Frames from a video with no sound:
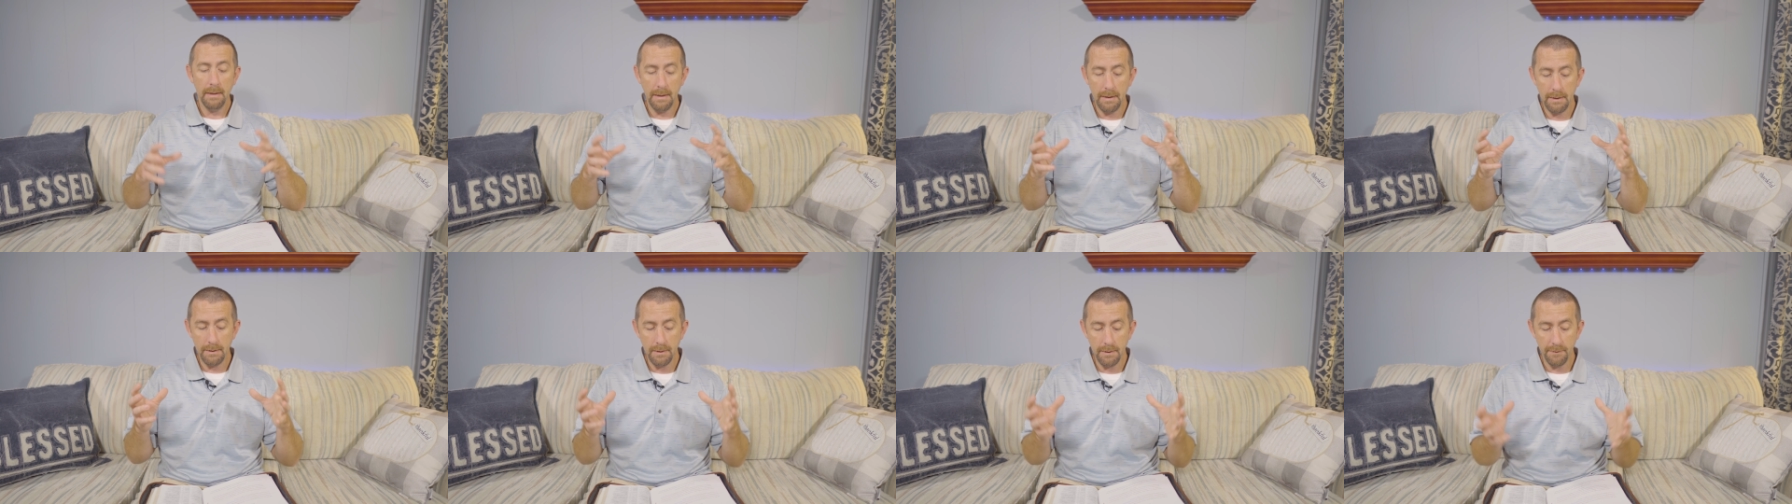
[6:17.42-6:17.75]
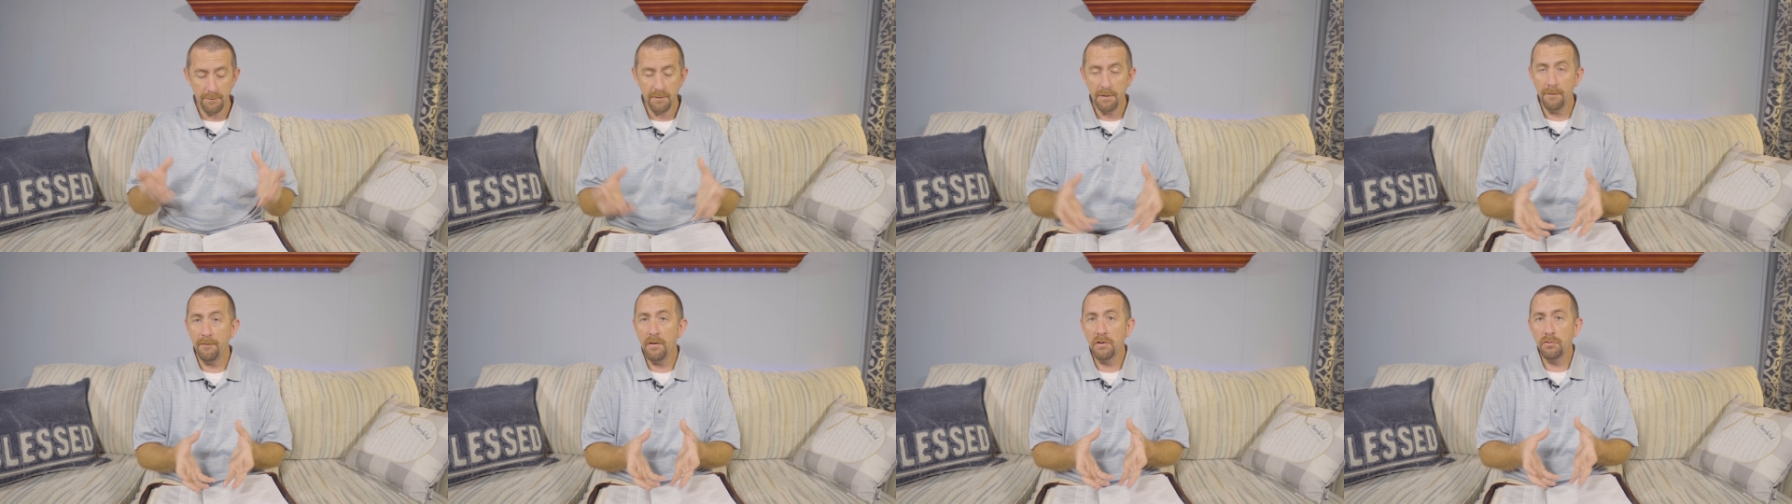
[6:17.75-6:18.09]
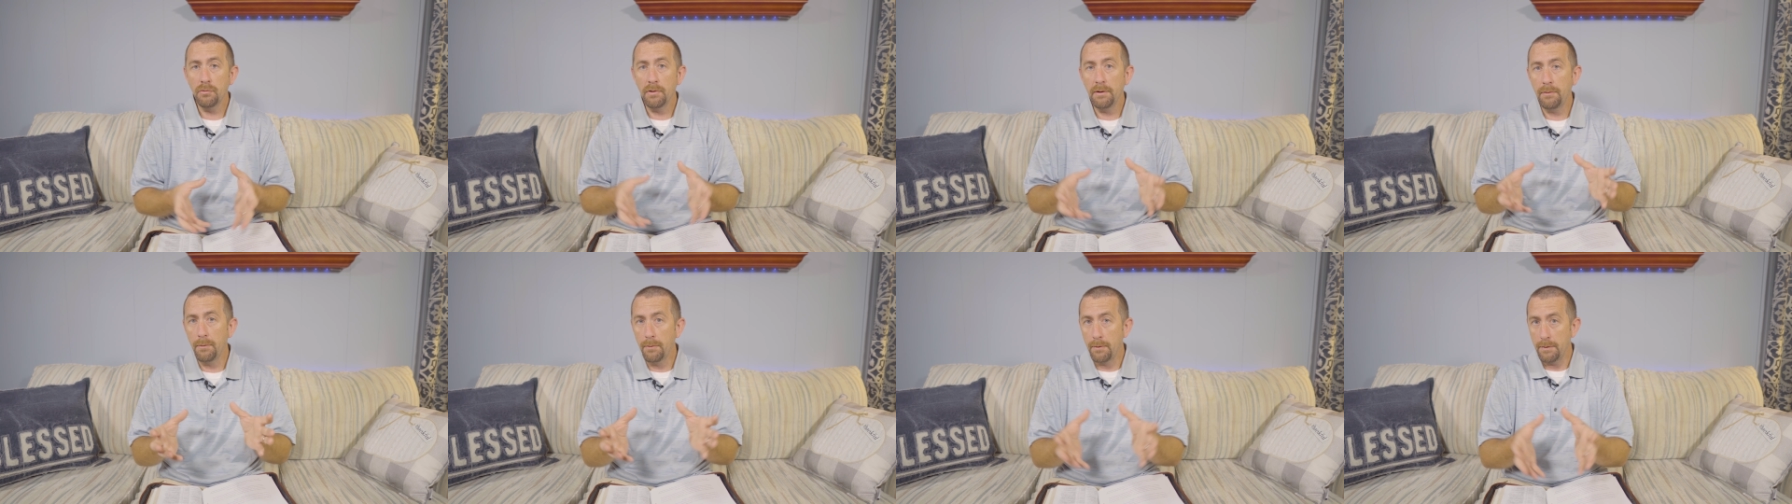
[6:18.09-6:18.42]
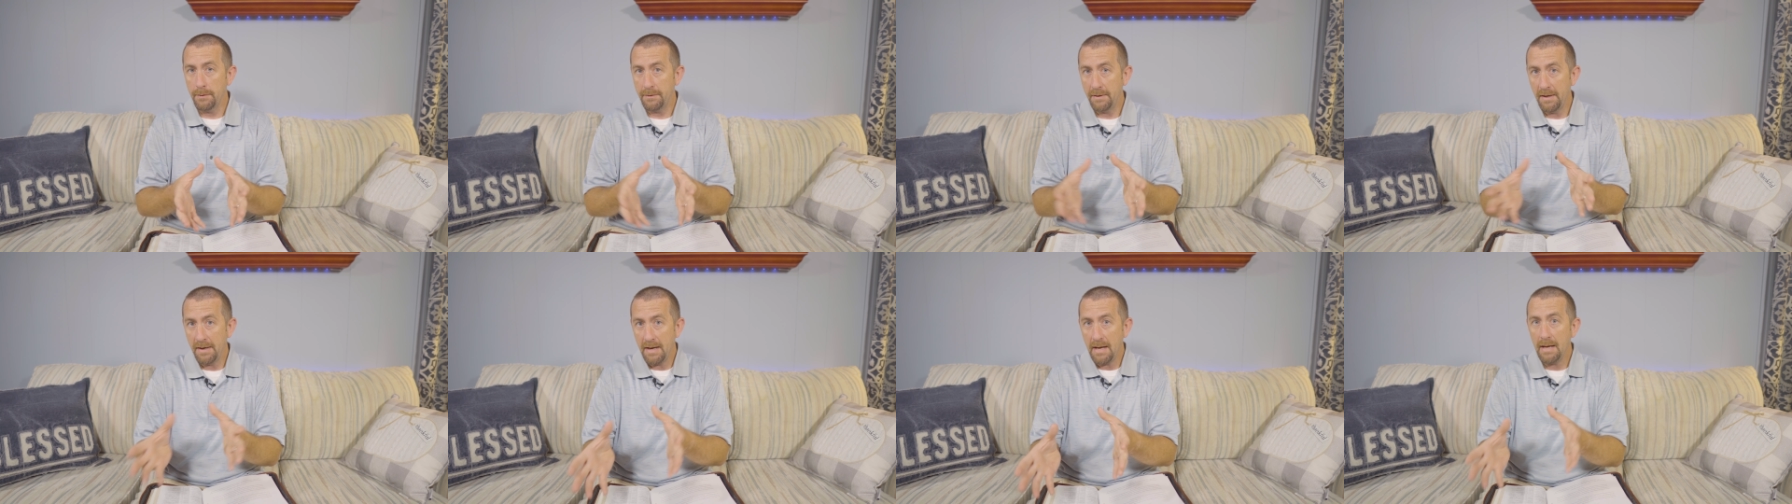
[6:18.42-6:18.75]
individually
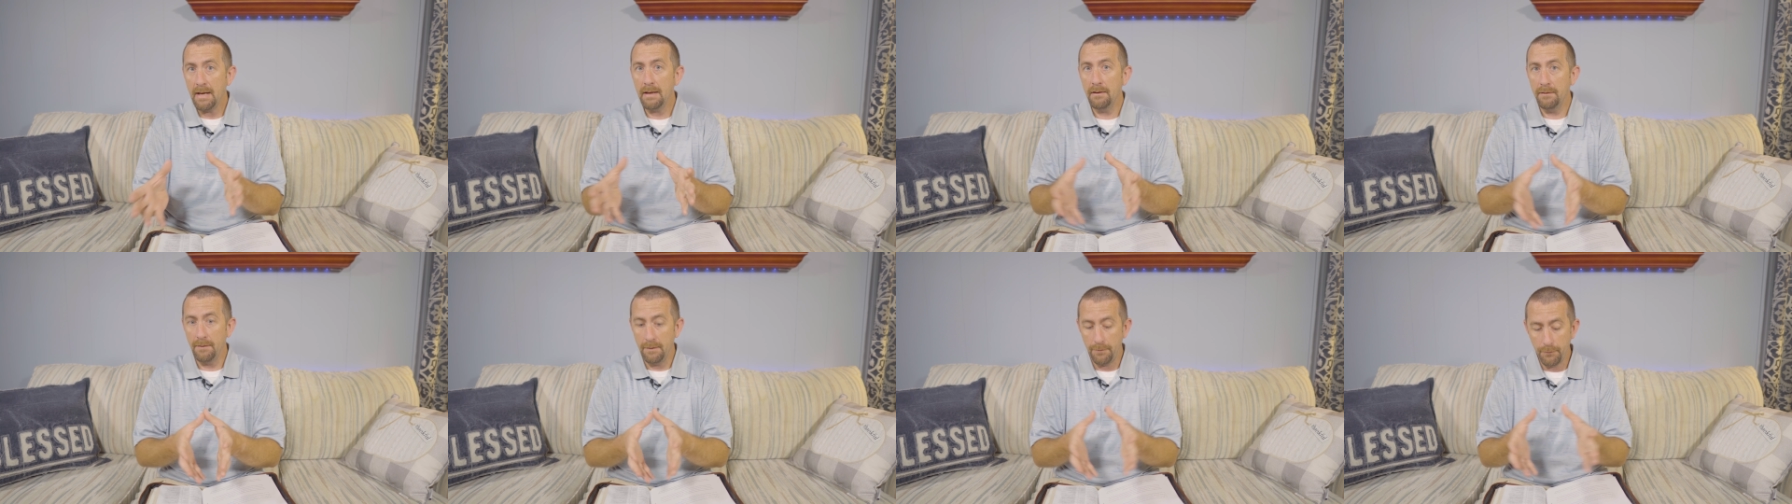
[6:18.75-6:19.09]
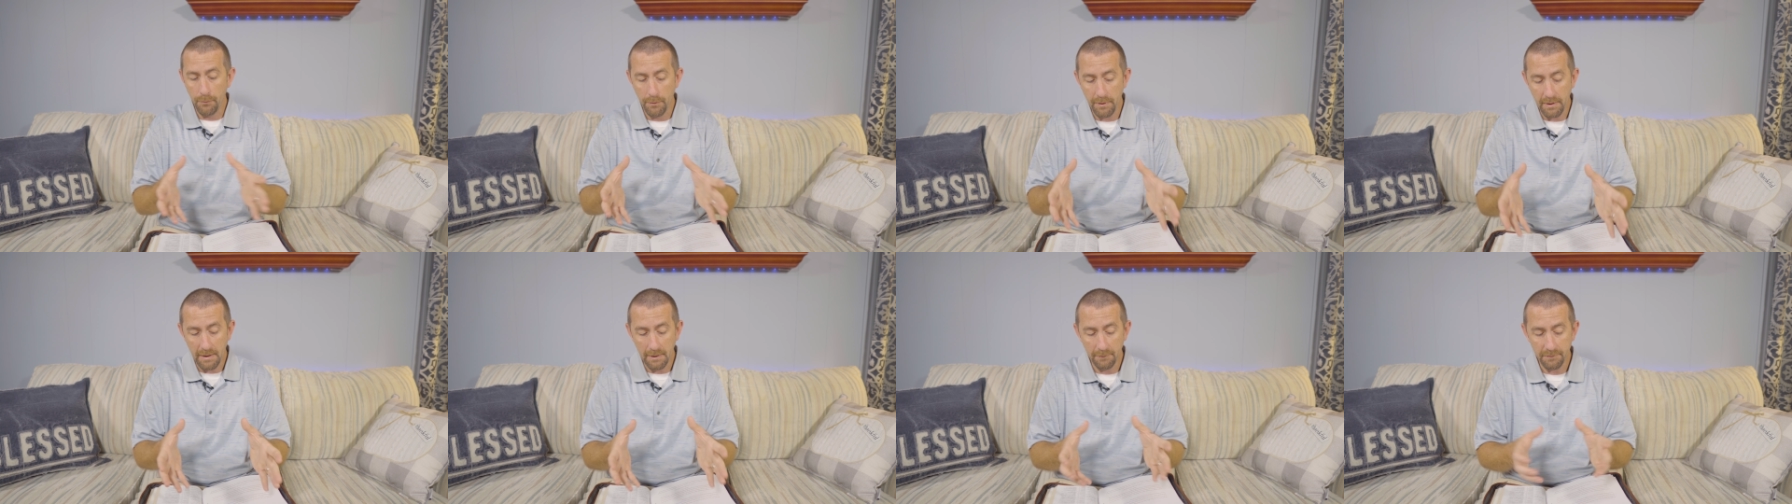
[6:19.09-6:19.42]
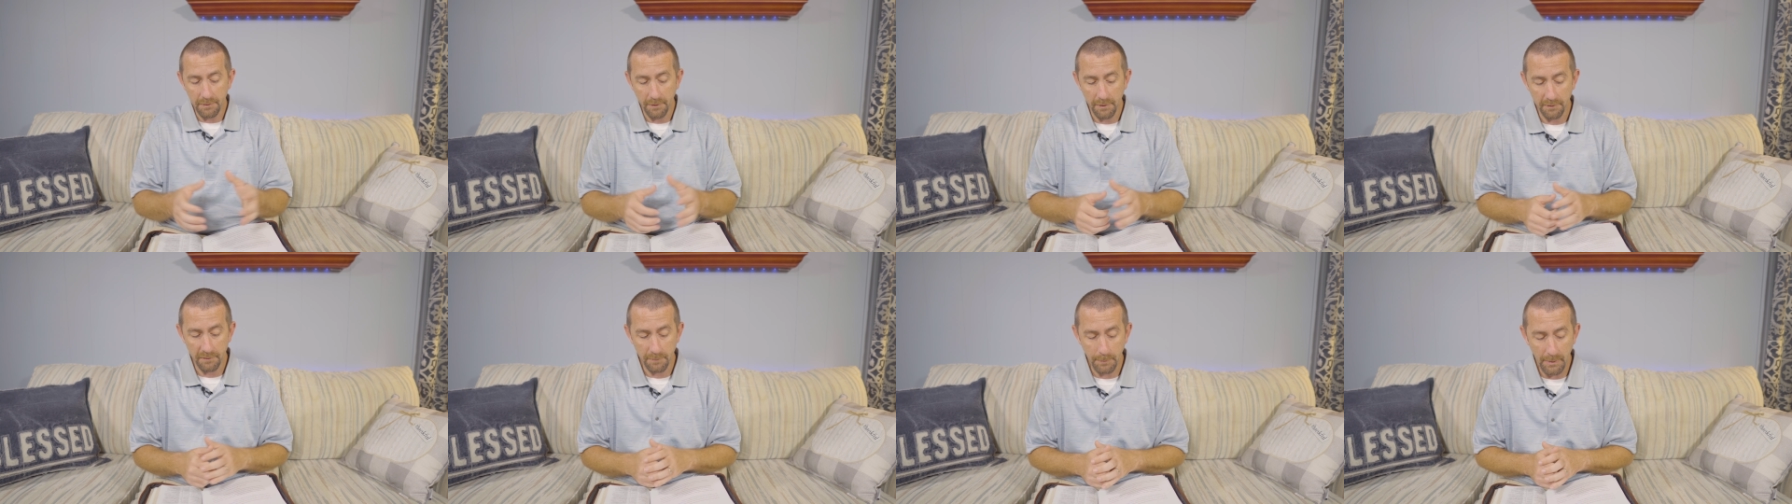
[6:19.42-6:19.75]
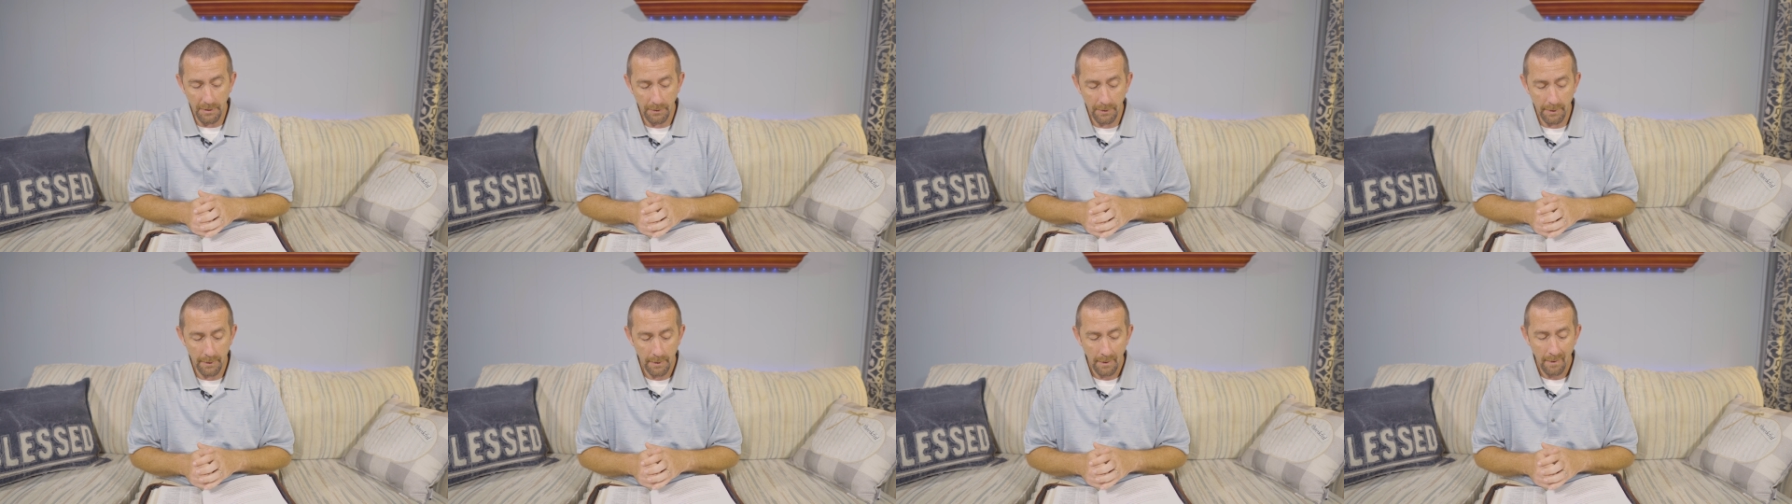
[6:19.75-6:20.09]
through today and through the gifts of the
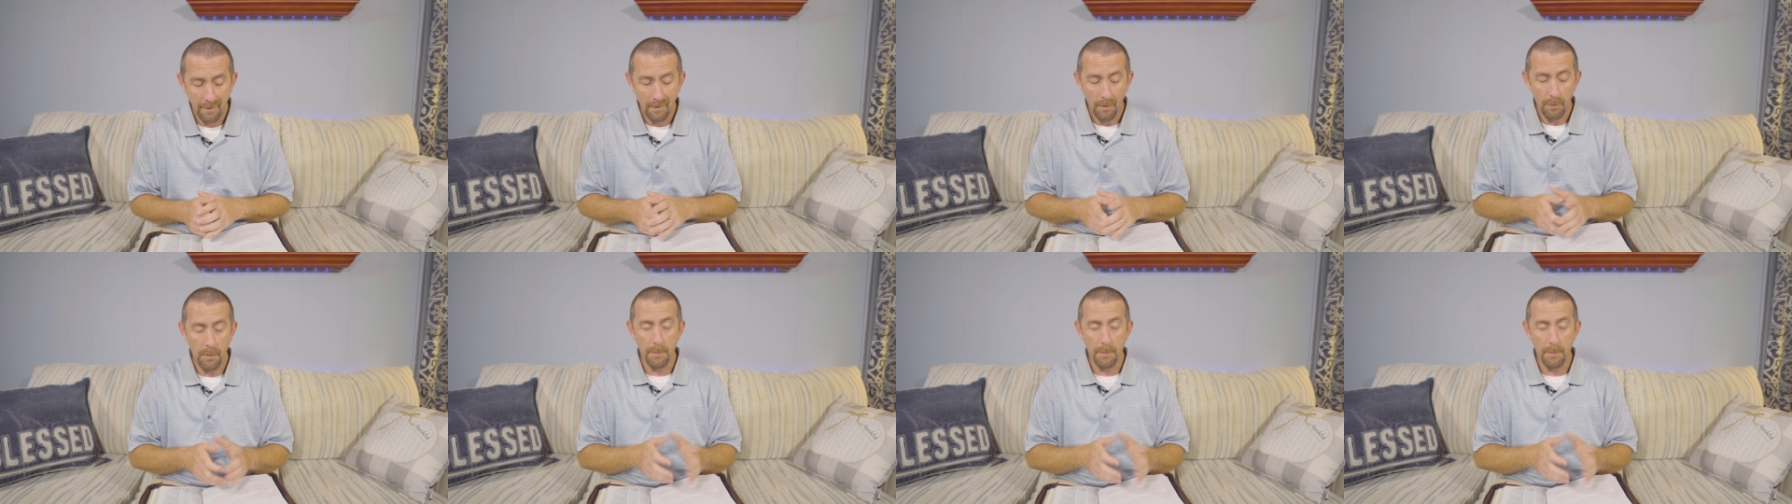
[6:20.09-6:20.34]
Spirit,